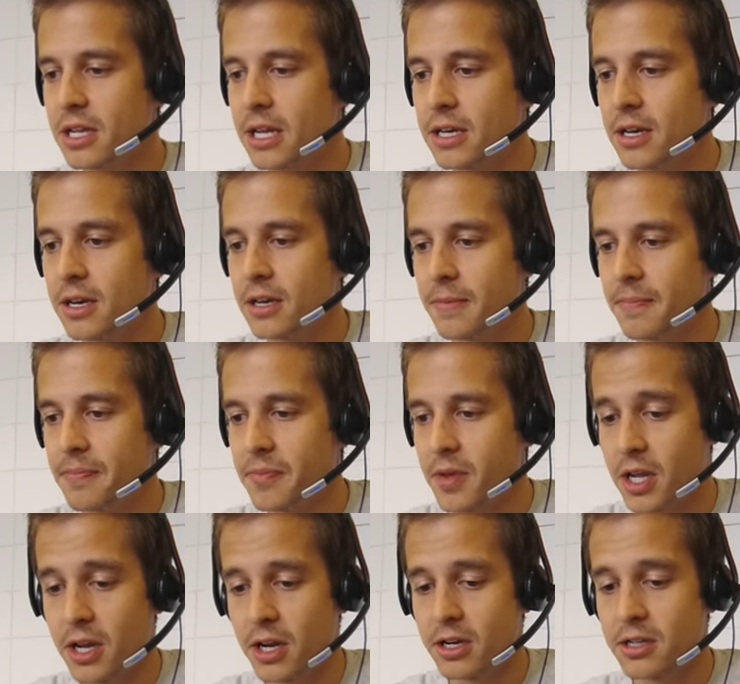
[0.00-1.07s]
Like um,
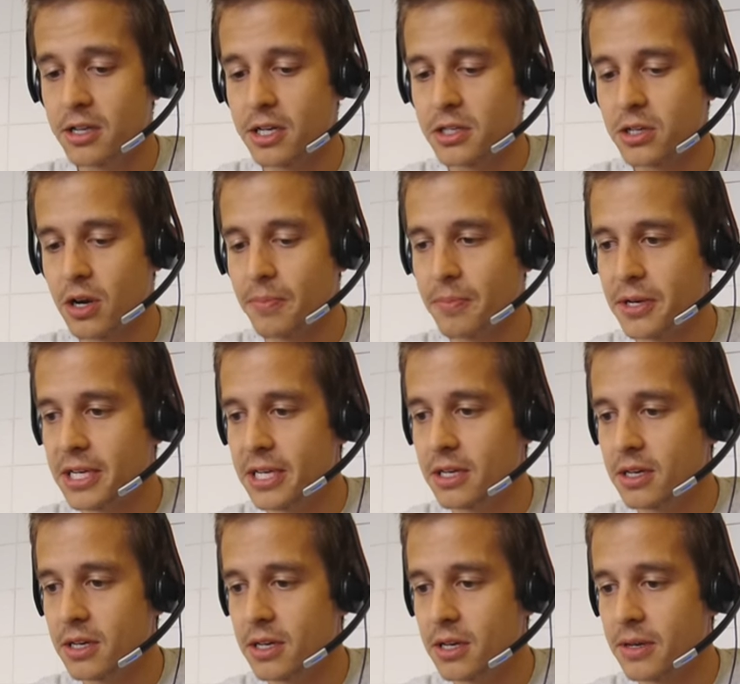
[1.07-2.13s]
another Dutch company
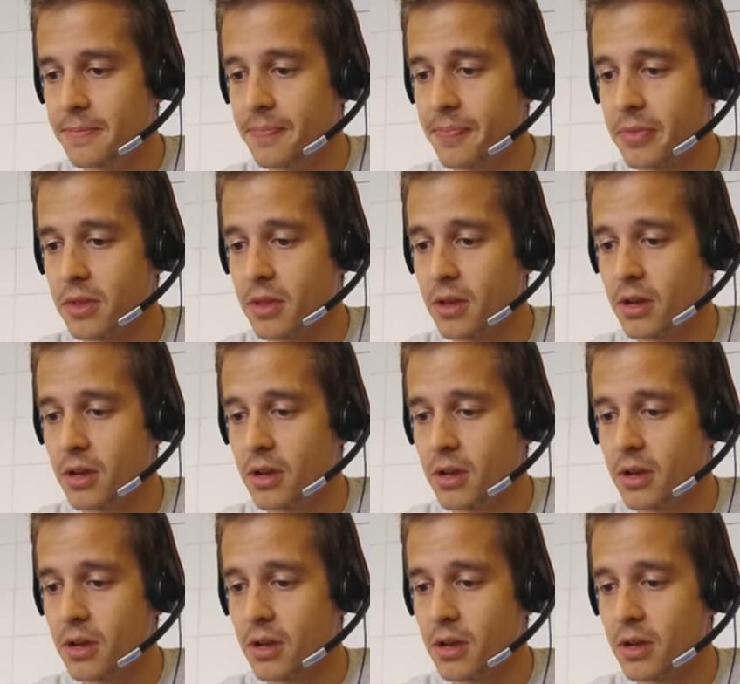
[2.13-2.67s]
um,